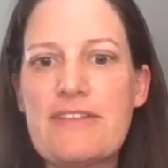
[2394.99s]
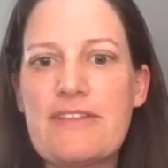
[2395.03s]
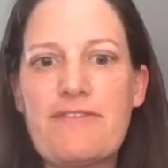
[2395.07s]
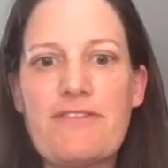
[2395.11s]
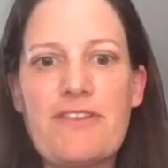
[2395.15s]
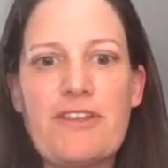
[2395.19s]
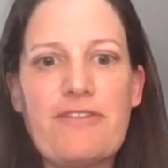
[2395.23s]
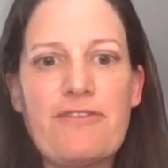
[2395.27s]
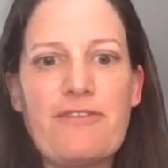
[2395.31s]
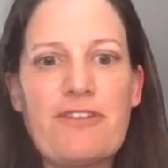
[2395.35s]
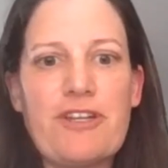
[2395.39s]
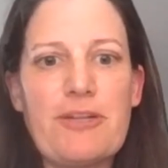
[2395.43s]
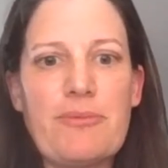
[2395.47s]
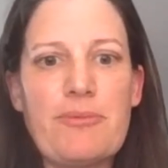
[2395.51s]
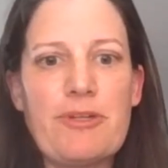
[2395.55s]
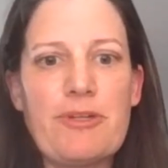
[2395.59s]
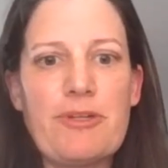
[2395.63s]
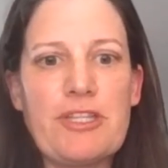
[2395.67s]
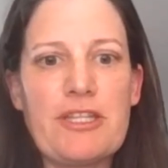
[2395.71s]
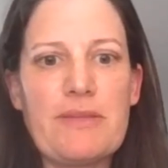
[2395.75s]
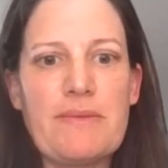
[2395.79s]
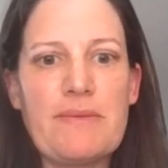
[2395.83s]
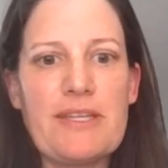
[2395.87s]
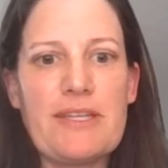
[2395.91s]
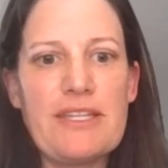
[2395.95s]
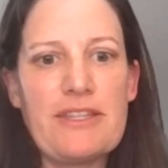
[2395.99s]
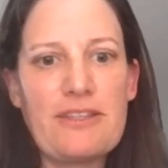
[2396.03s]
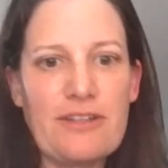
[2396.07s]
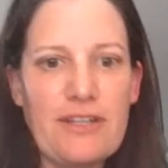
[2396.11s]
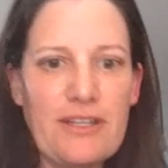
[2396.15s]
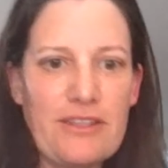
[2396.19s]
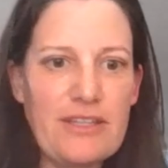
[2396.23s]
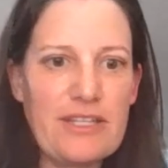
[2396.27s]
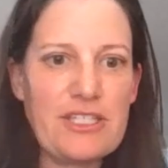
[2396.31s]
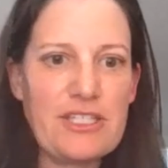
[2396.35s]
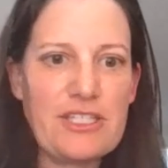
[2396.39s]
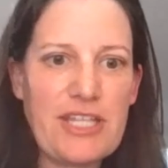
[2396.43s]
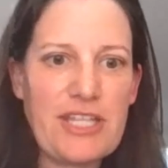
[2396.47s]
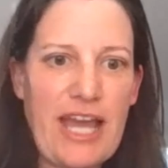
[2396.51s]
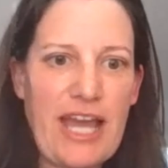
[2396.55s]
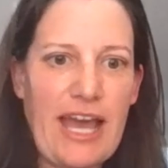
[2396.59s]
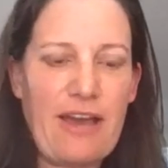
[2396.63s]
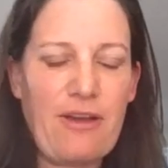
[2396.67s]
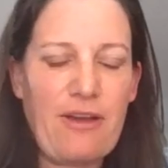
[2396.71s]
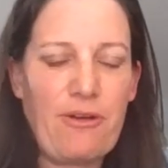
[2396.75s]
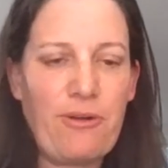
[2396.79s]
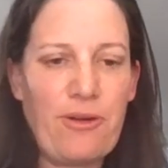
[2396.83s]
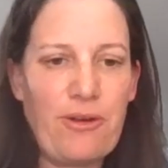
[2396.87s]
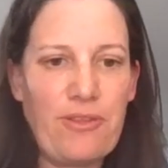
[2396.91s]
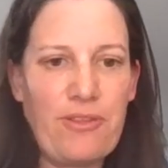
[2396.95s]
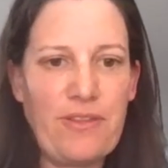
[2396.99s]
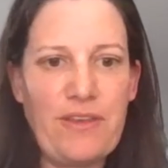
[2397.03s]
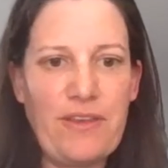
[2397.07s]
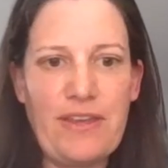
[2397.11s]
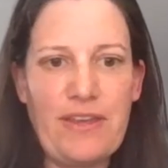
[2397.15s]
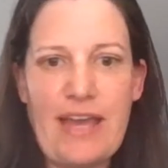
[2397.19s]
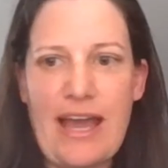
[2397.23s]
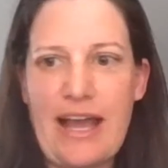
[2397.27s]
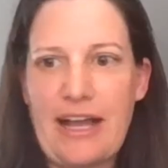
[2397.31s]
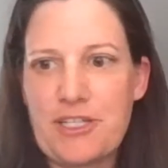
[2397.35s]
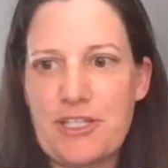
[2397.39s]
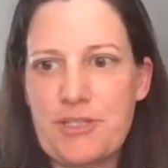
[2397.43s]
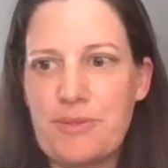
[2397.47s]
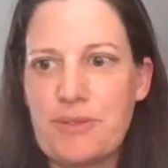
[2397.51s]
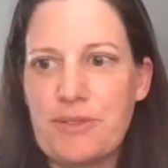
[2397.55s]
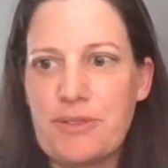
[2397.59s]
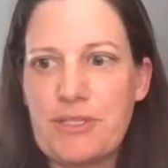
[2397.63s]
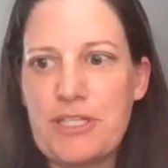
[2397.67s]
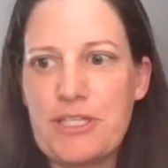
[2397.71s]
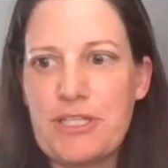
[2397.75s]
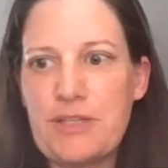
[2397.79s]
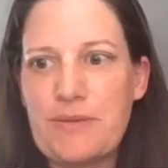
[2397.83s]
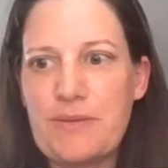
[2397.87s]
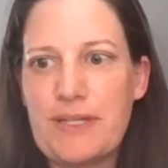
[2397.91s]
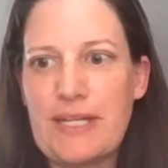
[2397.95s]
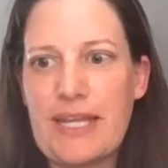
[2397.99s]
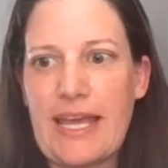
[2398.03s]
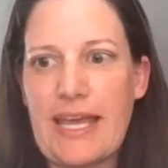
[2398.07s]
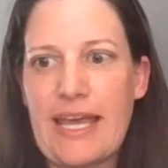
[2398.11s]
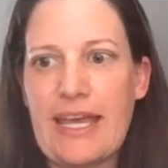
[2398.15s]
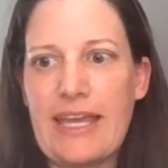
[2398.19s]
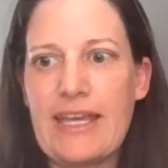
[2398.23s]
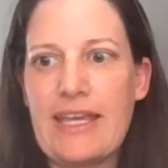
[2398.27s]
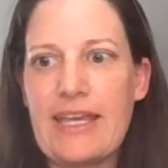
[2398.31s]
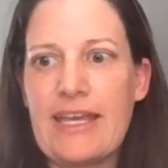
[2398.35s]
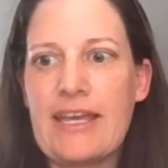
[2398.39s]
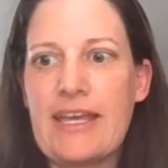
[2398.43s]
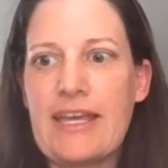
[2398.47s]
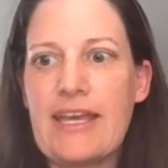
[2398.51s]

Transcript: Feel free to put them either in the chat or the actual Q&A.